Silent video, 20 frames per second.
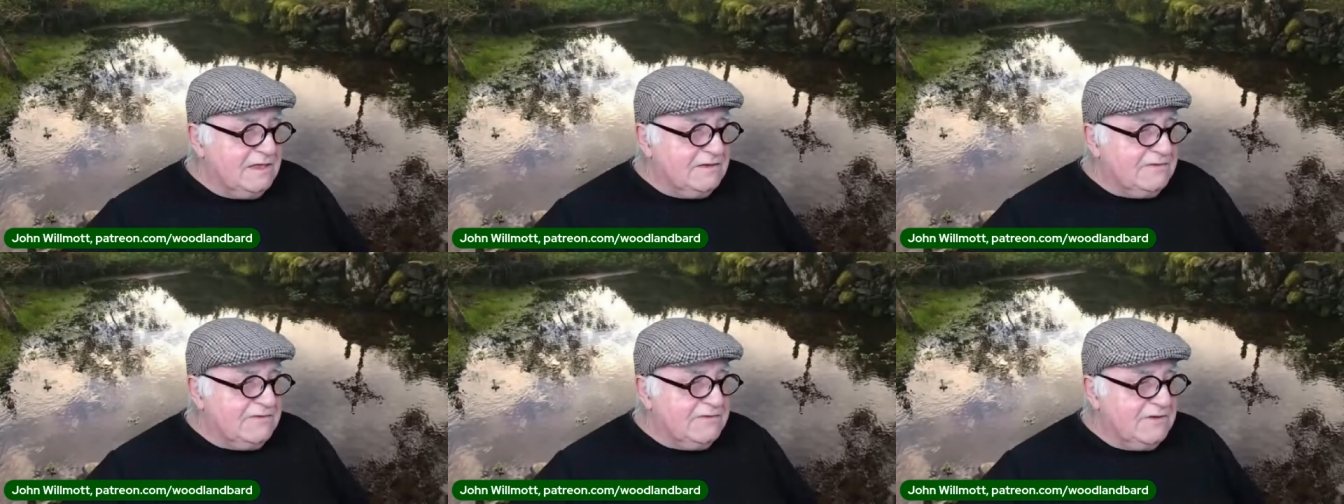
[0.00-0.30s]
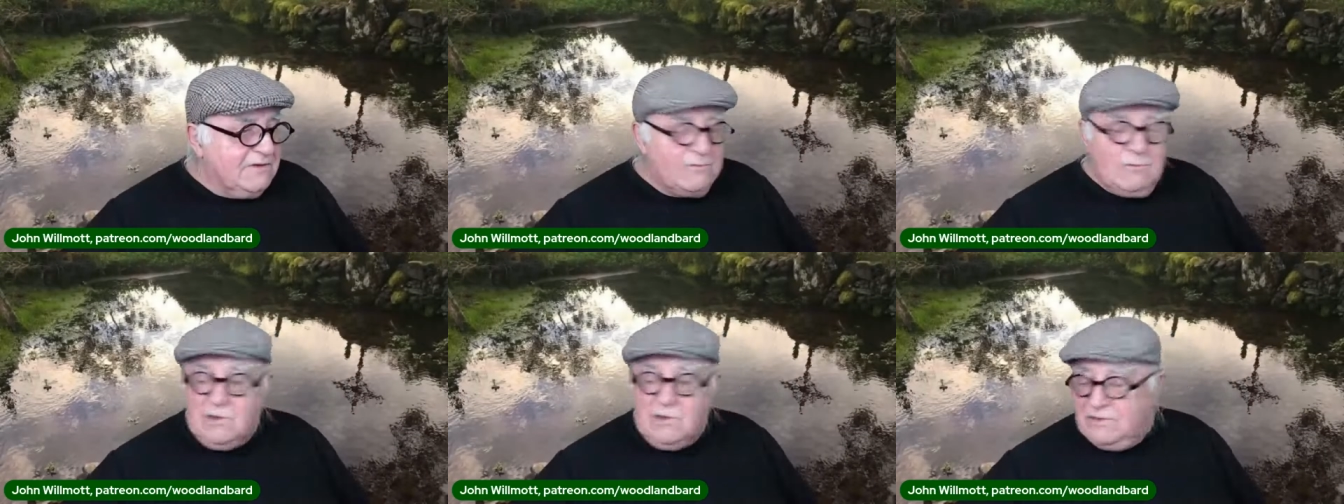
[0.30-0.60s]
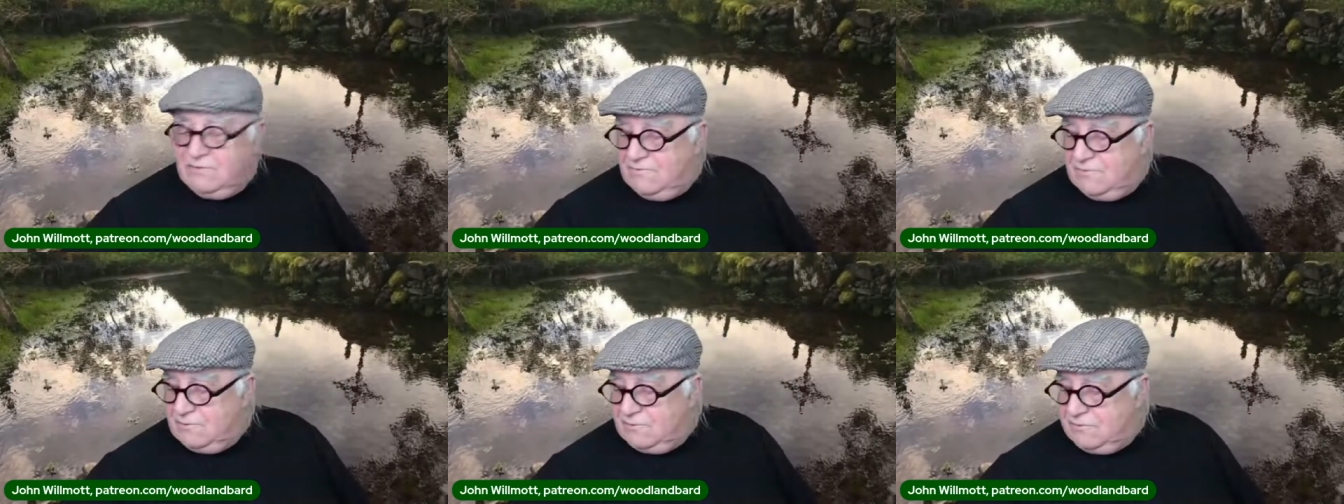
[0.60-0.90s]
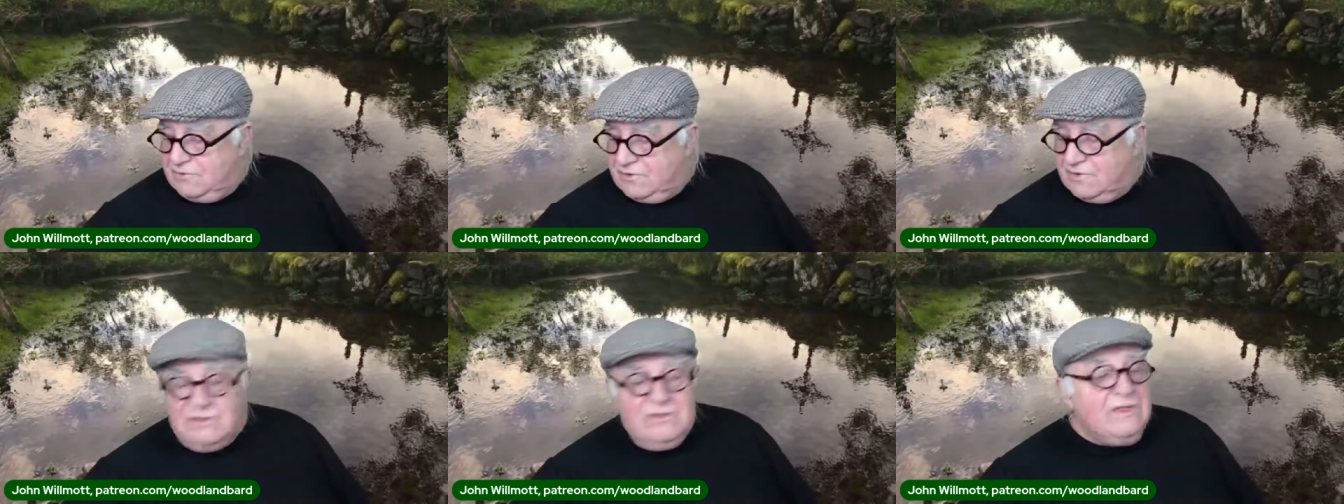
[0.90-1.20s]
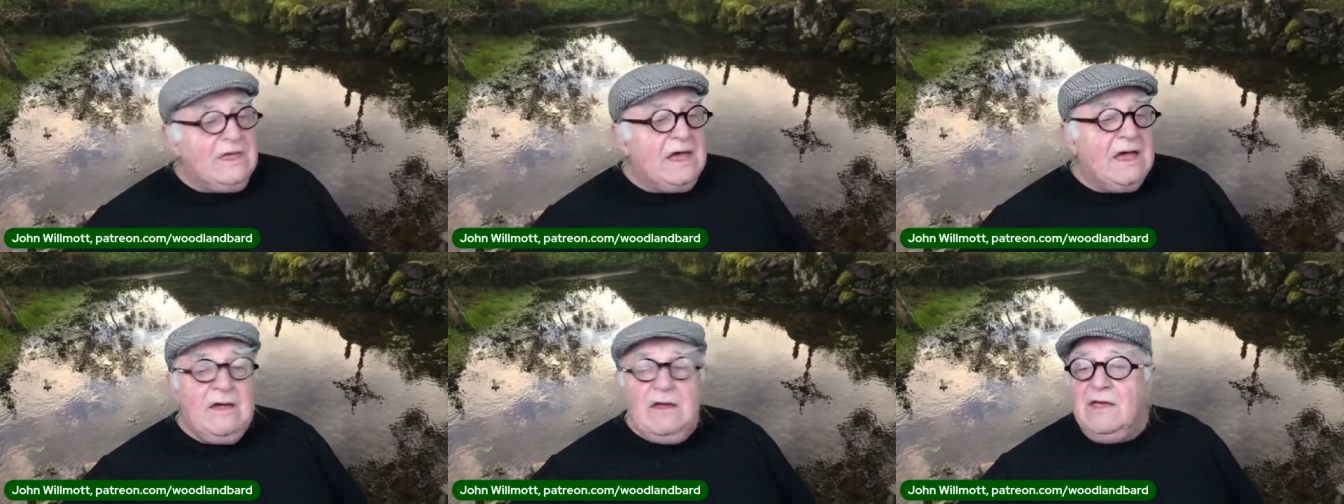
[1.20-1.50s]
That's uh, wonderful
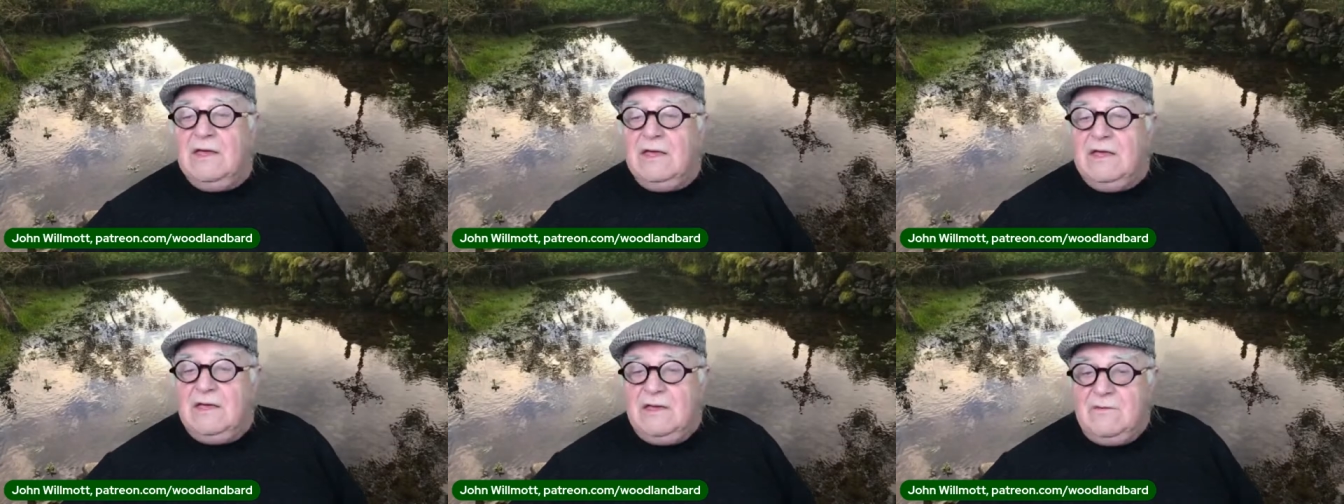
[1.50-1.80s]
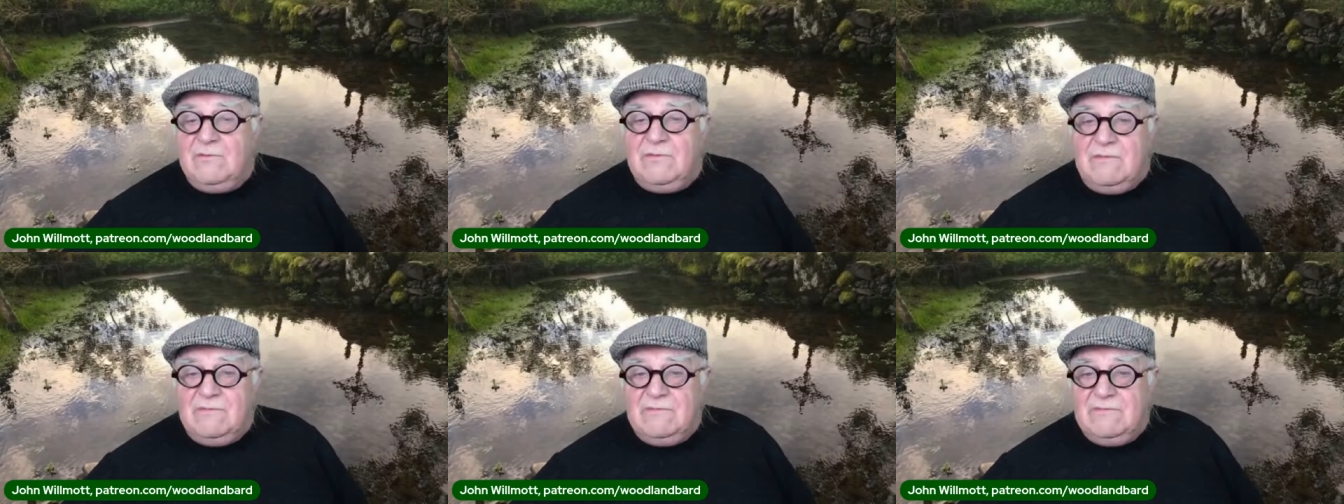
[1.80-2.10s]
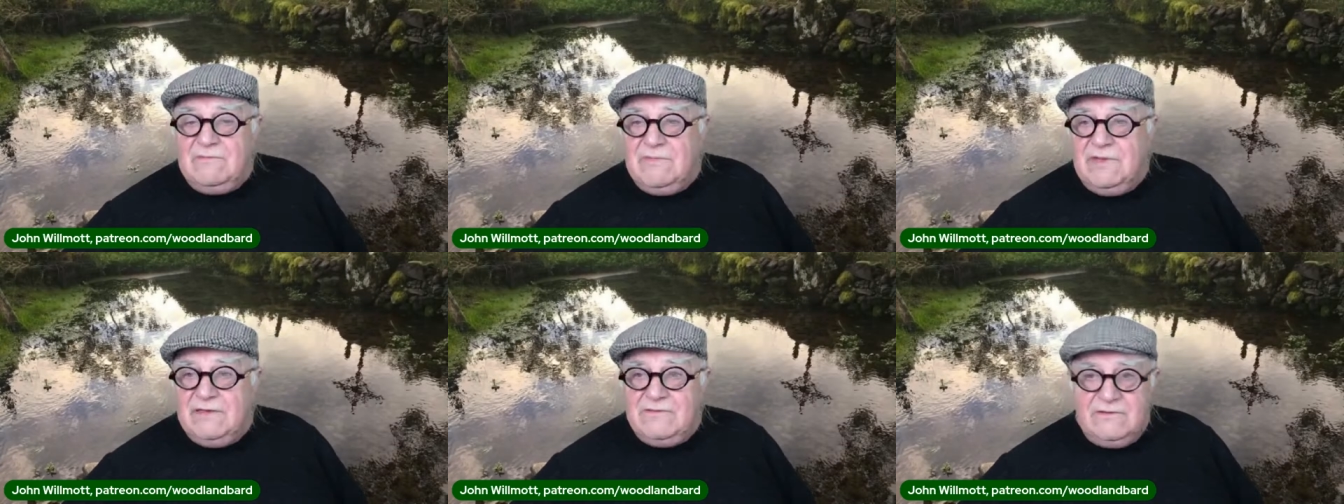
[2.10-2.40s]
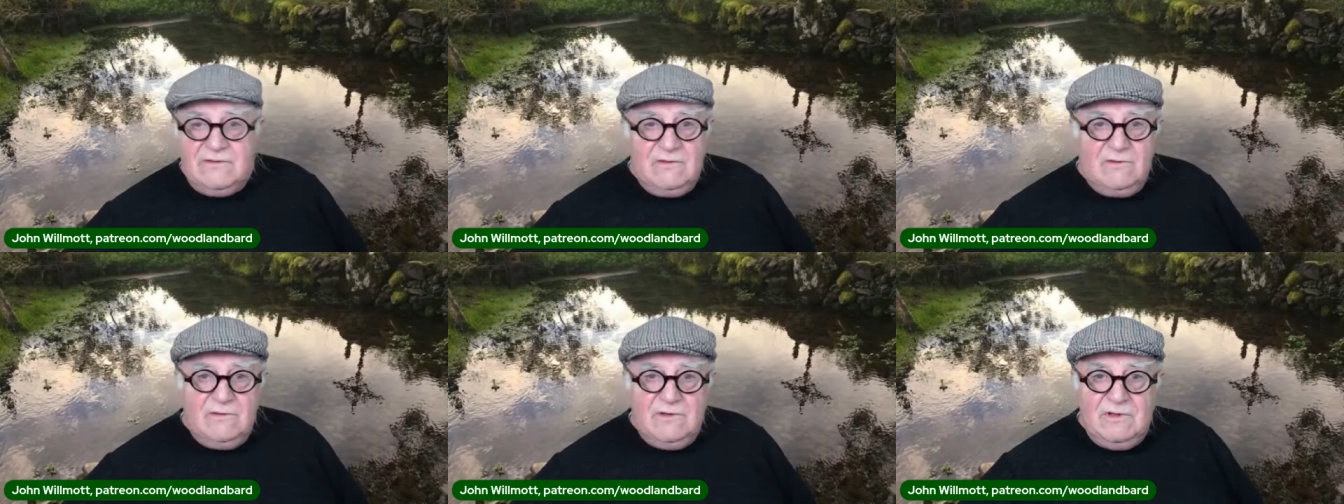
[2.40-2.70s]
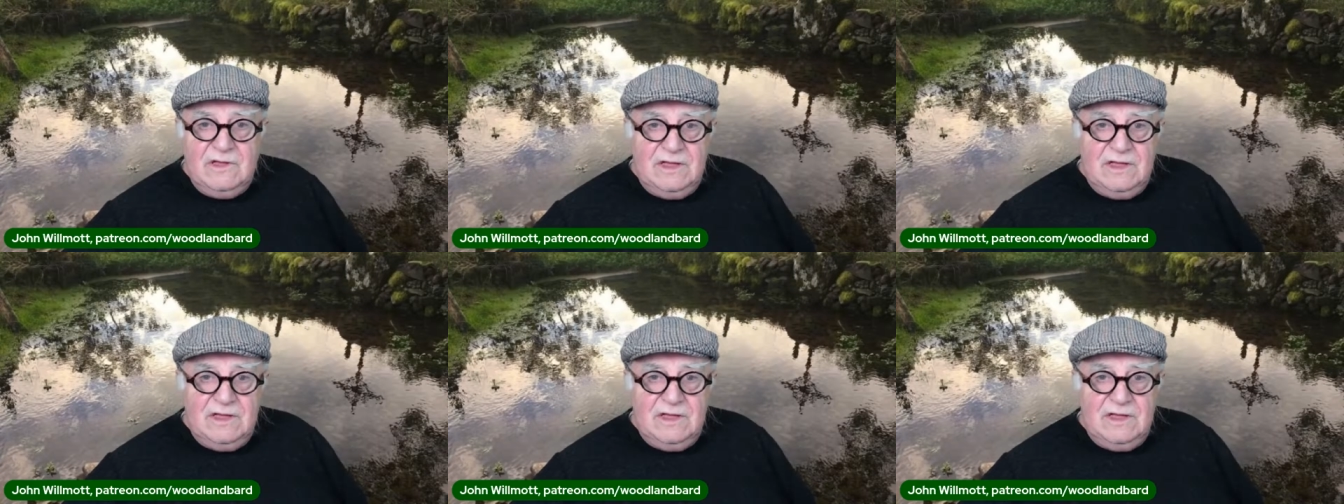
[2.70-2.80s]
that, that is,